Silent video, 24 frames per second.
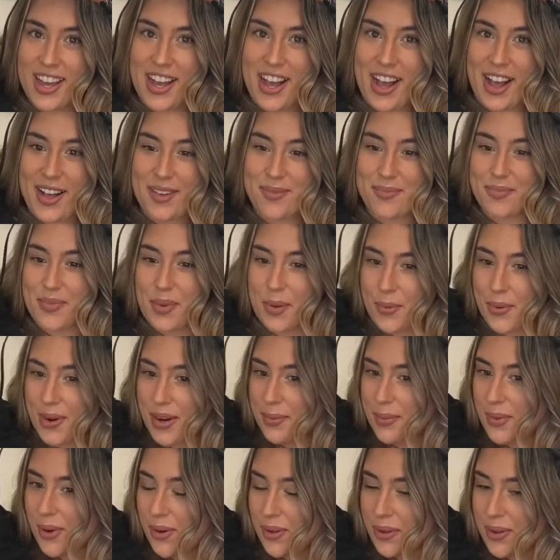But when
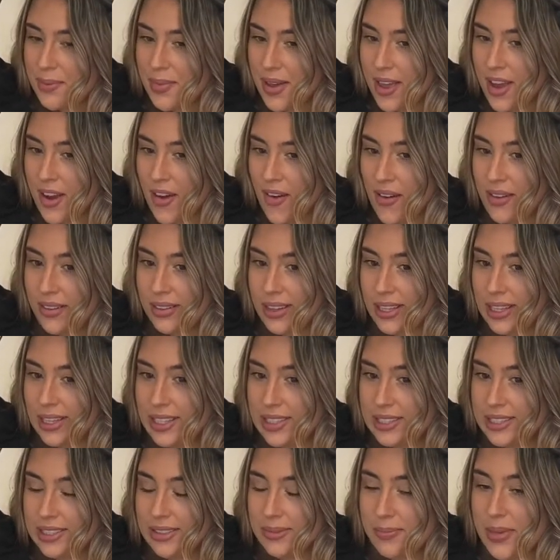I'm curling my hair, I like
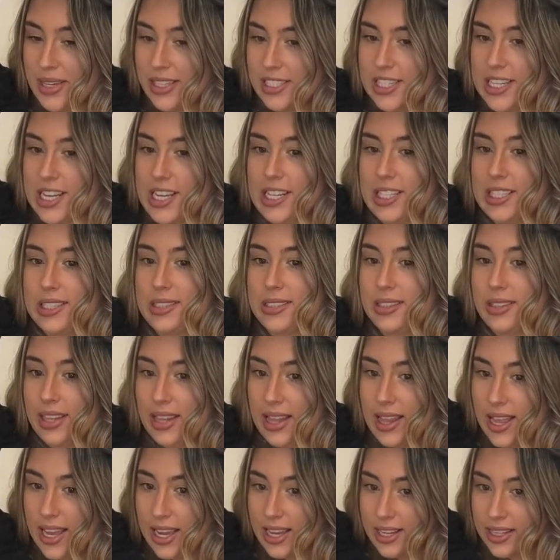it to maintain its
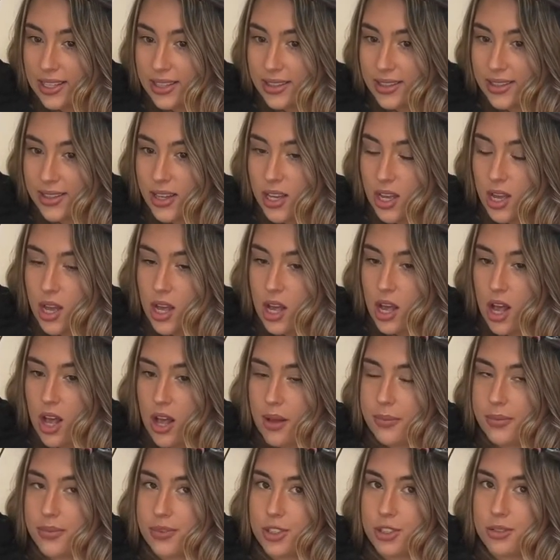length,
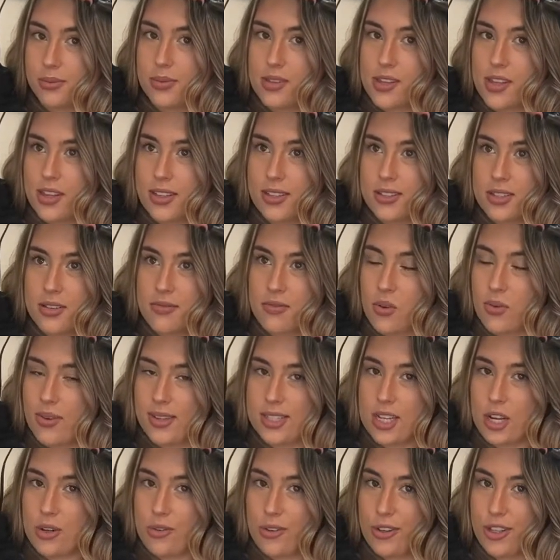just because I've always
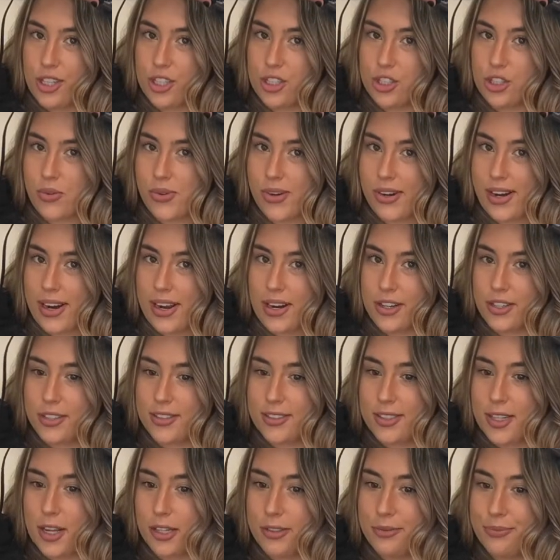had really short hair,
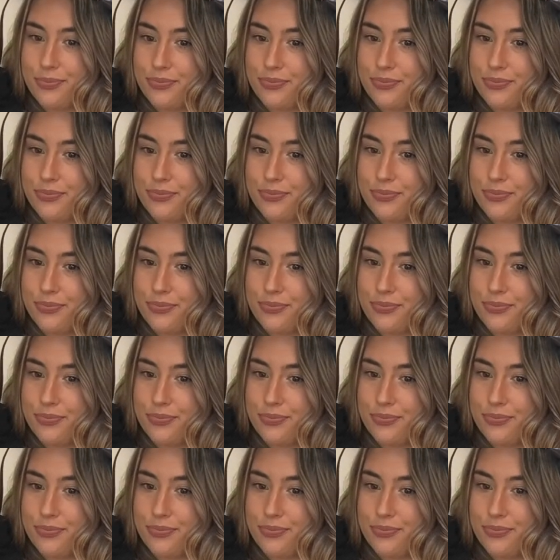so.